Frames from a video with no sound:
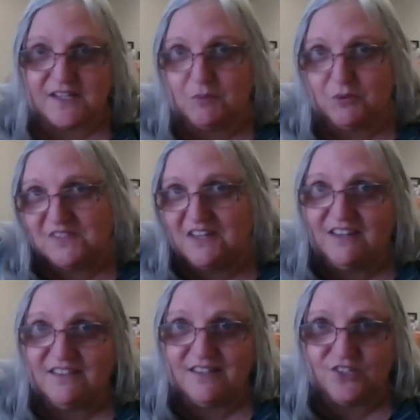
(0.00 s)
experts
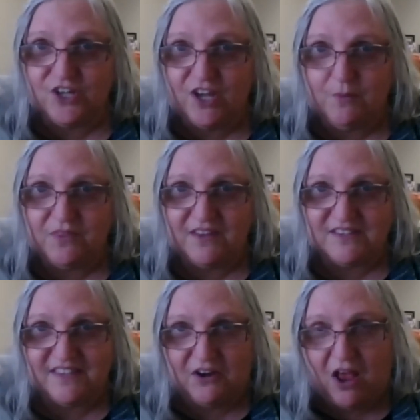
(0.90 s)
in to share with
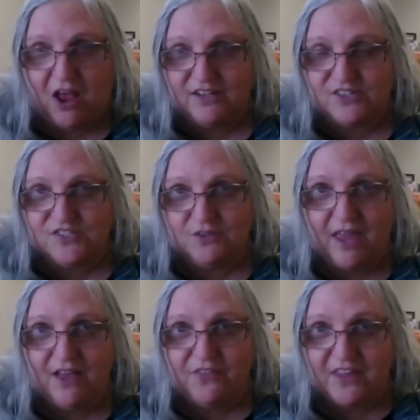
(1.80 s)
us their knowledge. So
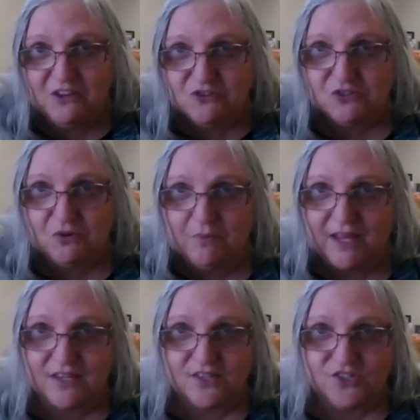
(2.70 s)
Gail, thank you so
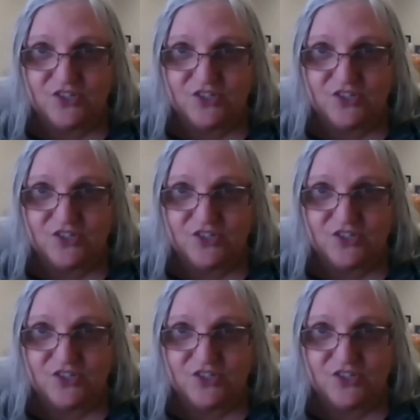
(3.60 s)
much.